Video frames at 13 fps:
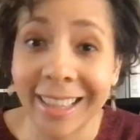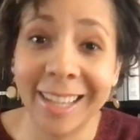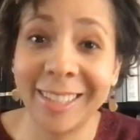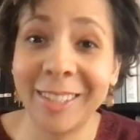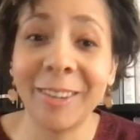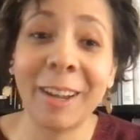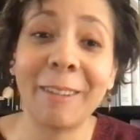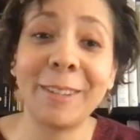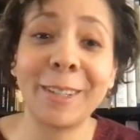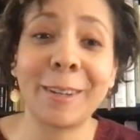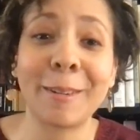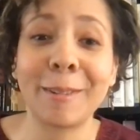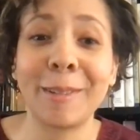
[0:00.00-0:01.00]
that you have to
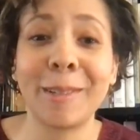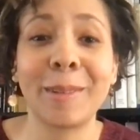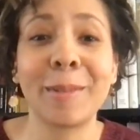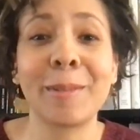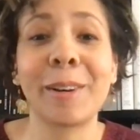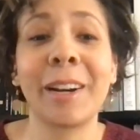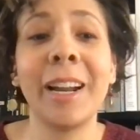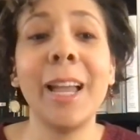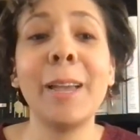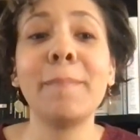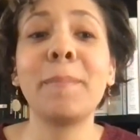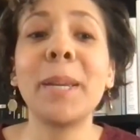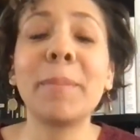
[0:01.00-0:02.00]
go to, or
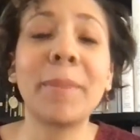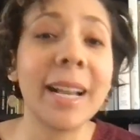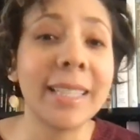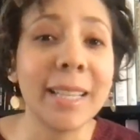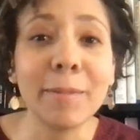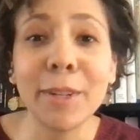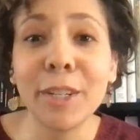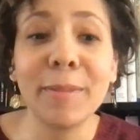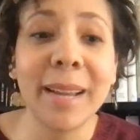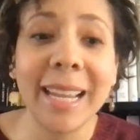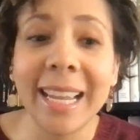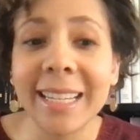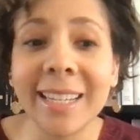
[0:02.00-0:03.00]
being present when you're
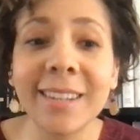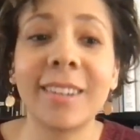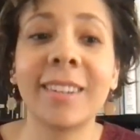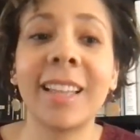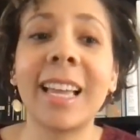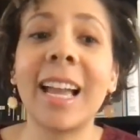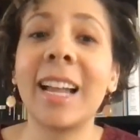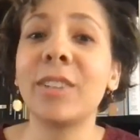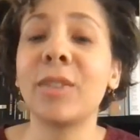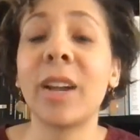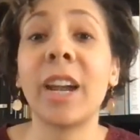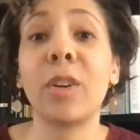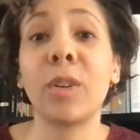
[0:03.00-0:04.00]
making dinner like I
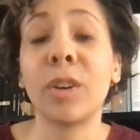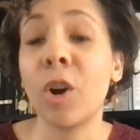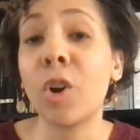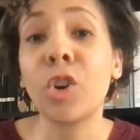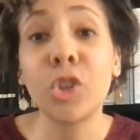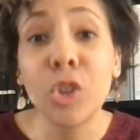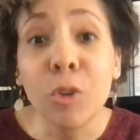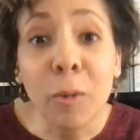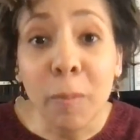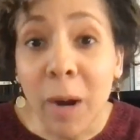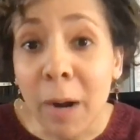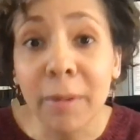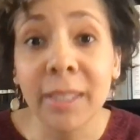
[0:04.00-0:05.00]
tried, or do what
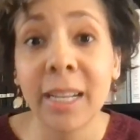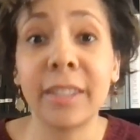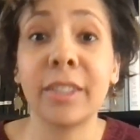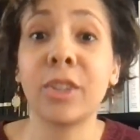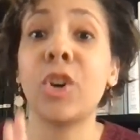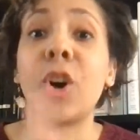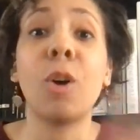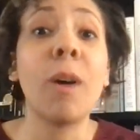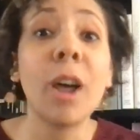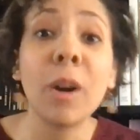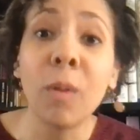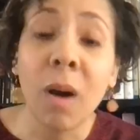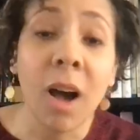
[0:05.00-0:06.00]
Barbara does and go
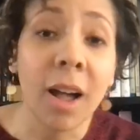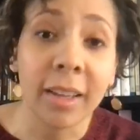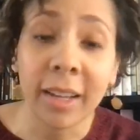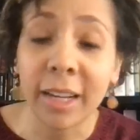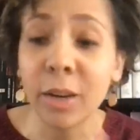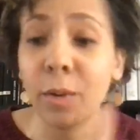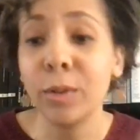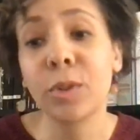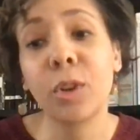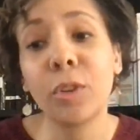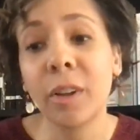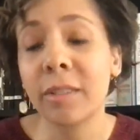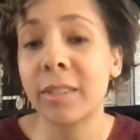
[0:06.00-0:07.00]
on a walk. I know it's
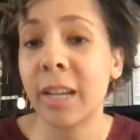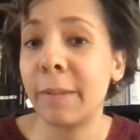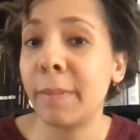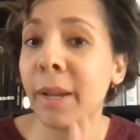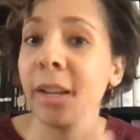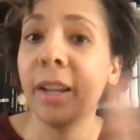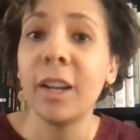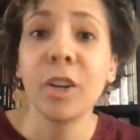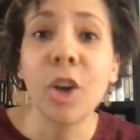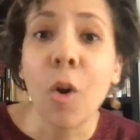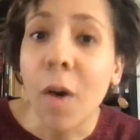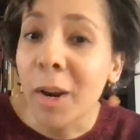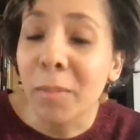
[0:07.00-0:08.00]
cold outside, but
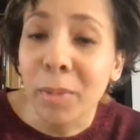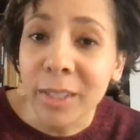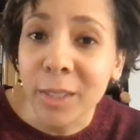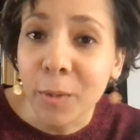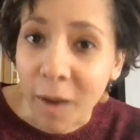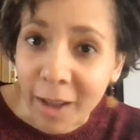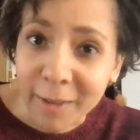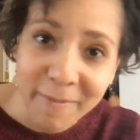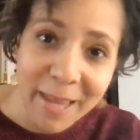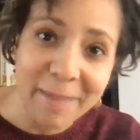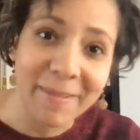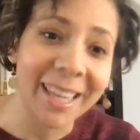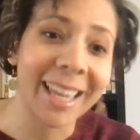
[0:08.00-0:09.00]
go on a brisk walk
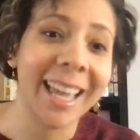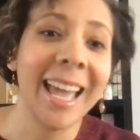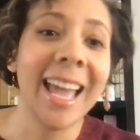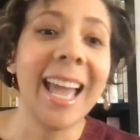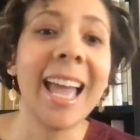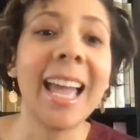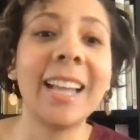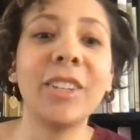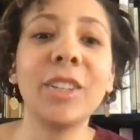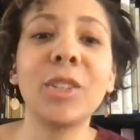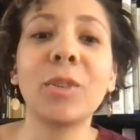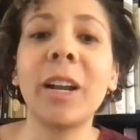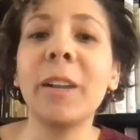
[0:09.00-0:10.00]
maybe, and
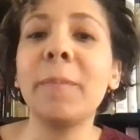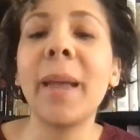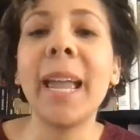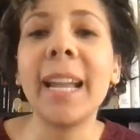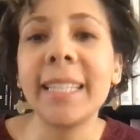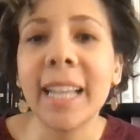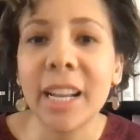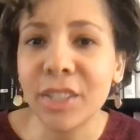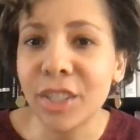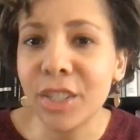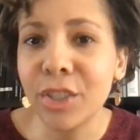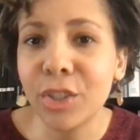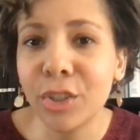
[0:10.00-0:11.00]
just try to pay
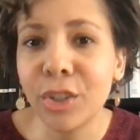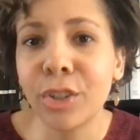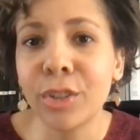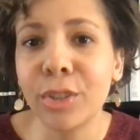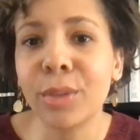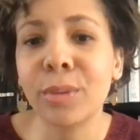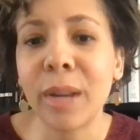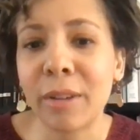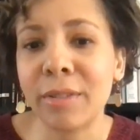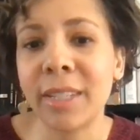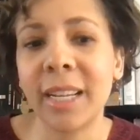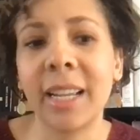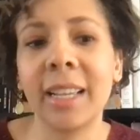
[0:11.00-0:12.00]
attention to your
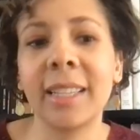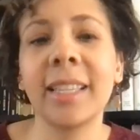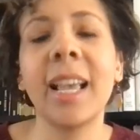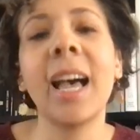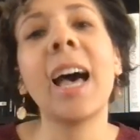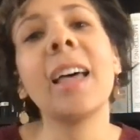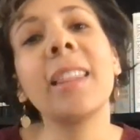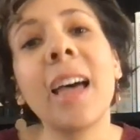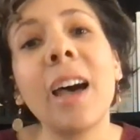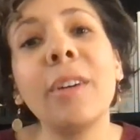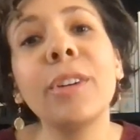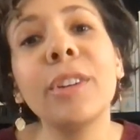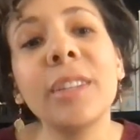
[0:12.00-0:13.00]
surroundings.
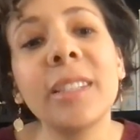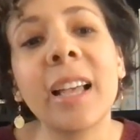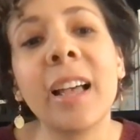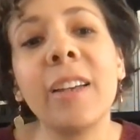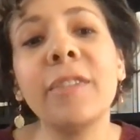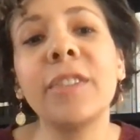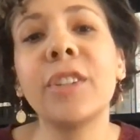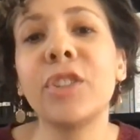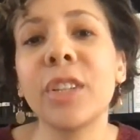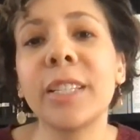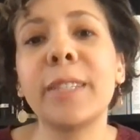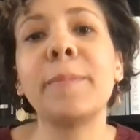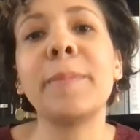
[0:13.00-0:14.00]
Allow yourself to
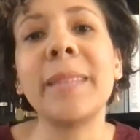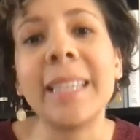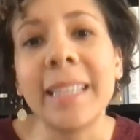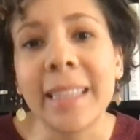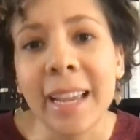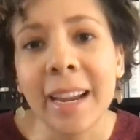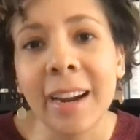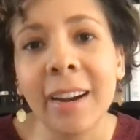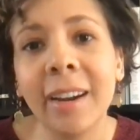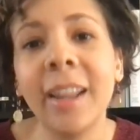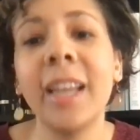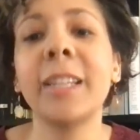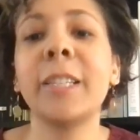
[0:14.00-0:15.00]
just be
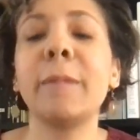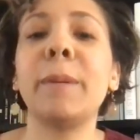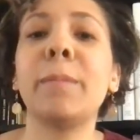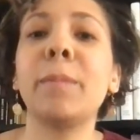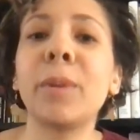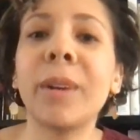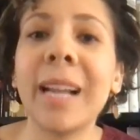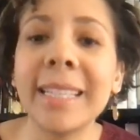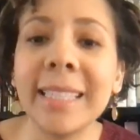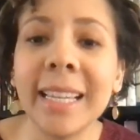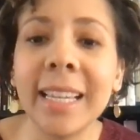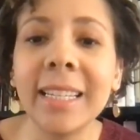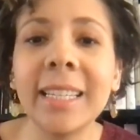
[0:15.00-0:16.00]
there, to be
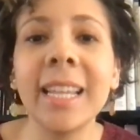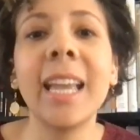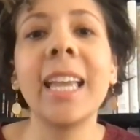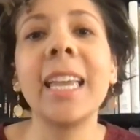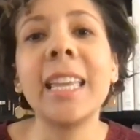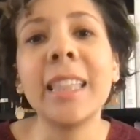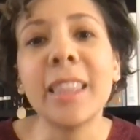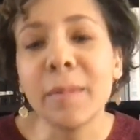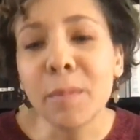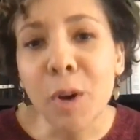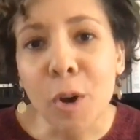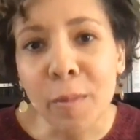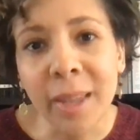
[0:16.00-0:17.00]
present in the
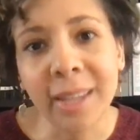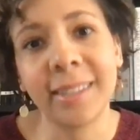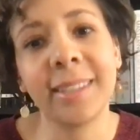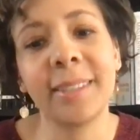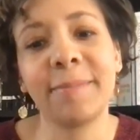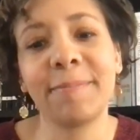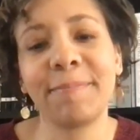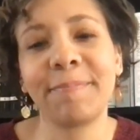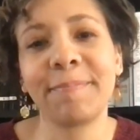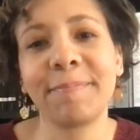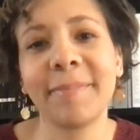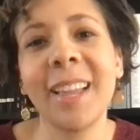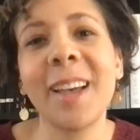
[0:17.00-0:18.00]
moment.
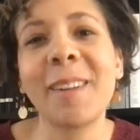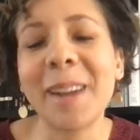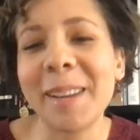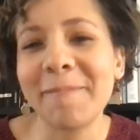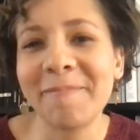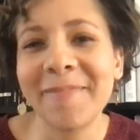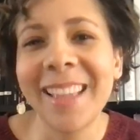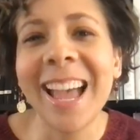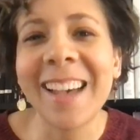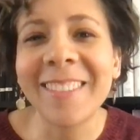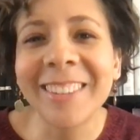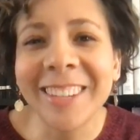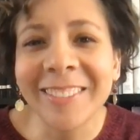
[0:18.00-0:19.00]
All right.
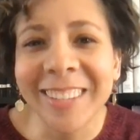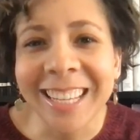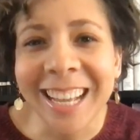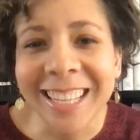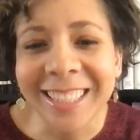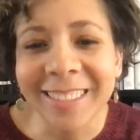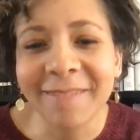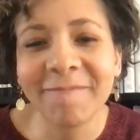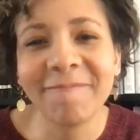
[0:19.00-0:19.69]
Have a good week, guys.